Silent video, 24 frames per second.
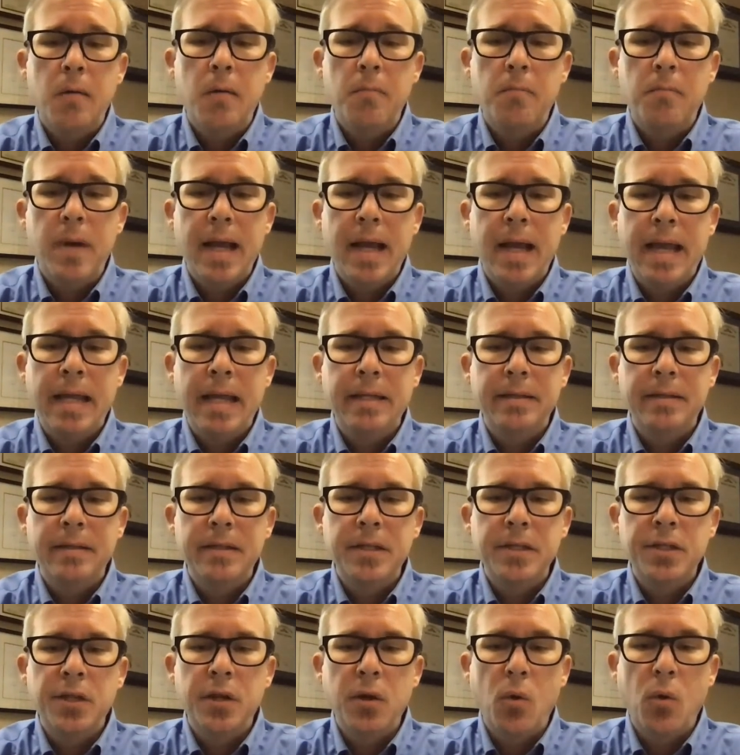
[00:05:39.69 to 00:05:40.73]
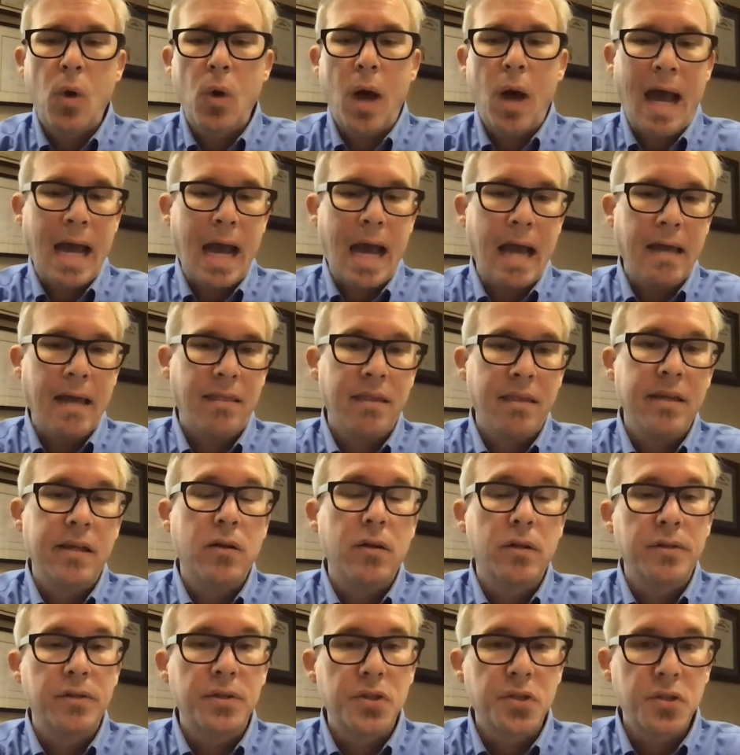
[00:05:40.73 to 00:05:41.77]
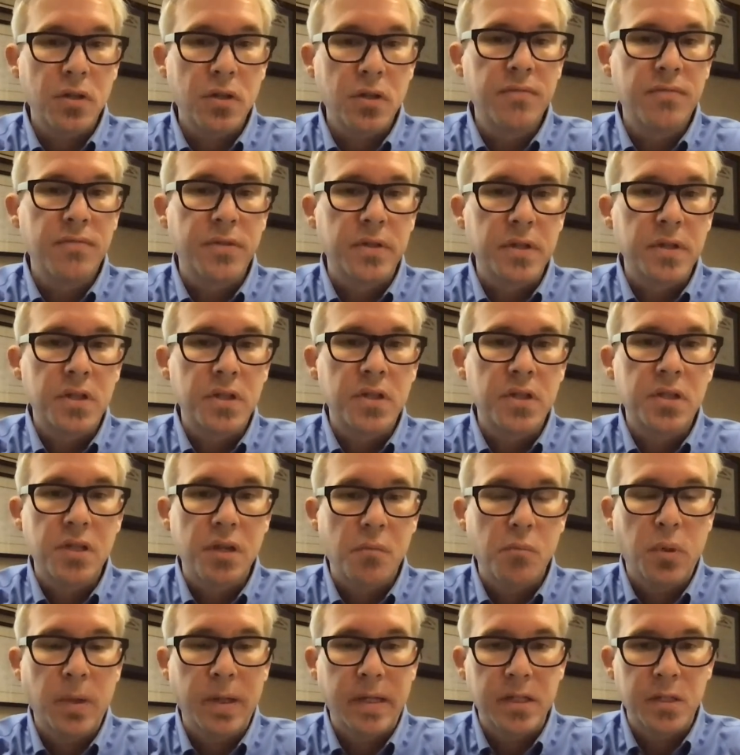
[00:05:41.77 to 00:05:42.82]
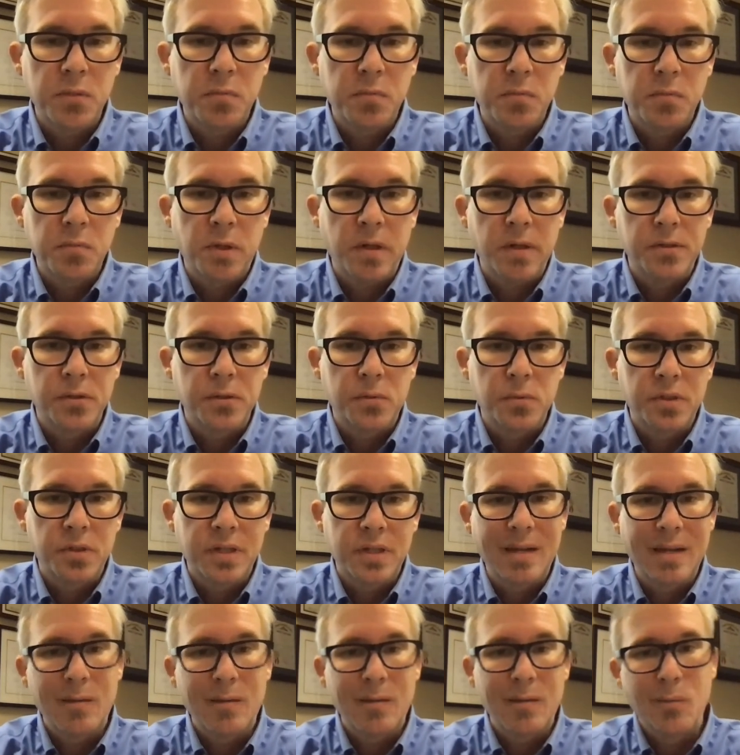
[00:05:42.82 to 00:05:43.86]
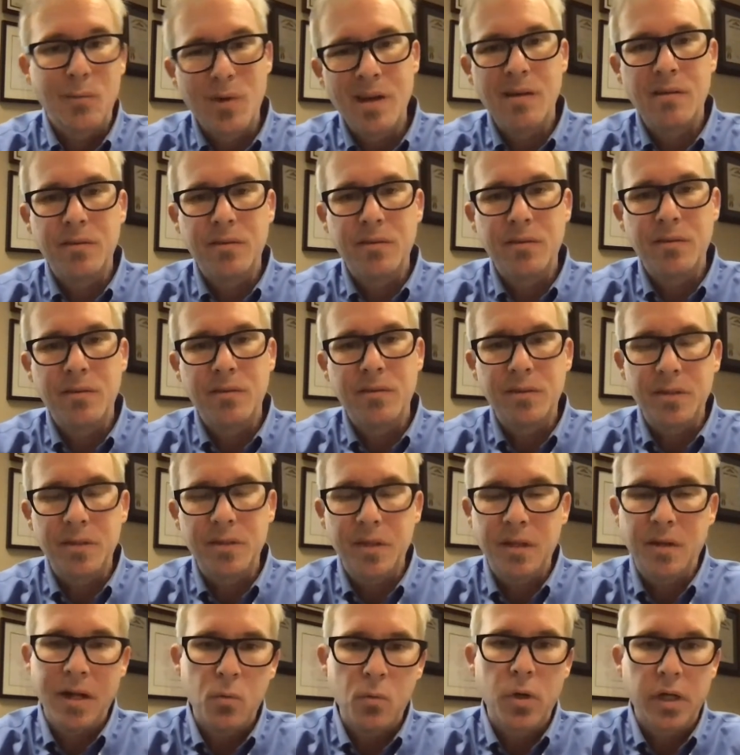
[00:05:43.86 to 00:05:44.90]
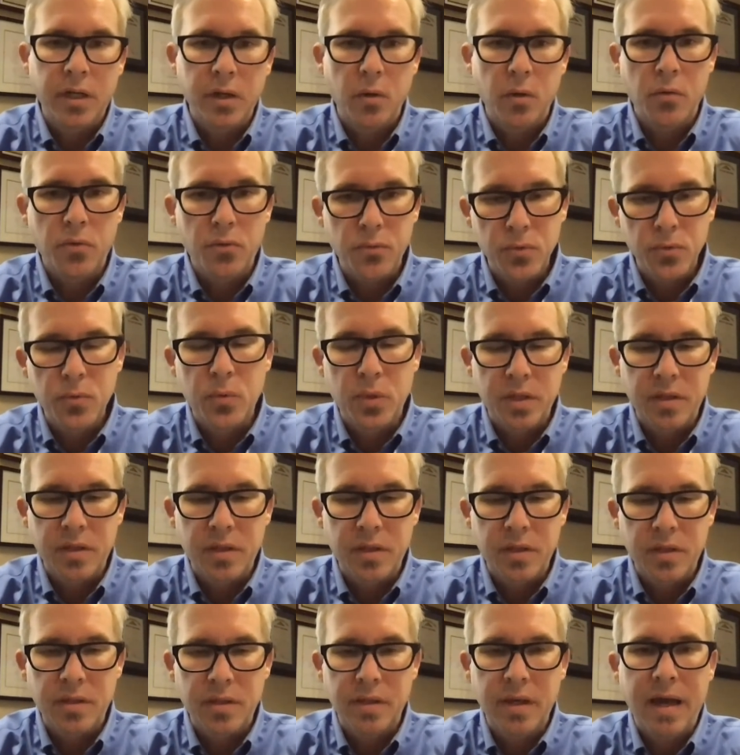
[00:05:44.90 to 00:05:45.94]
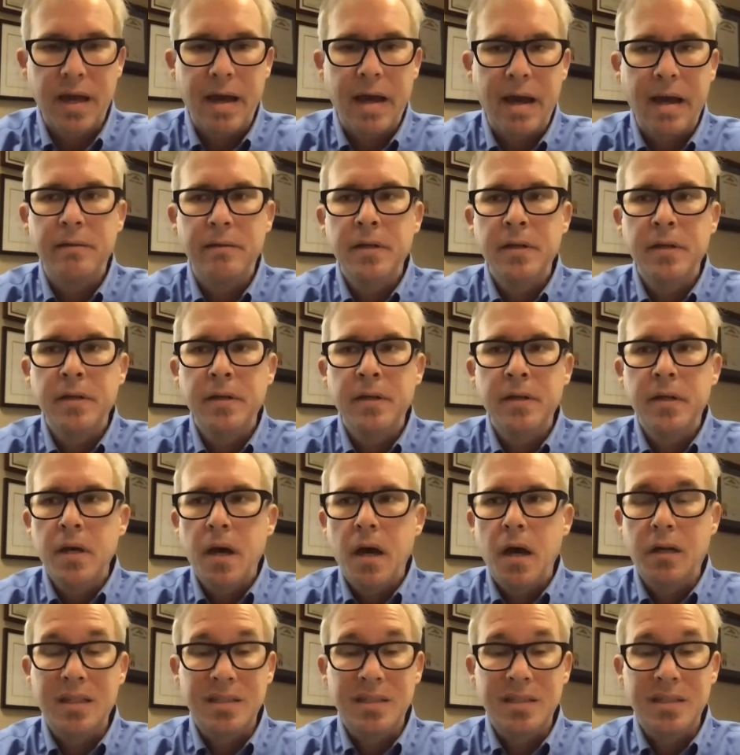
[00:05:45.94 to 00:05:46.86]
I think on the surface, some plan sponsors would say, well, I don't want to go through with that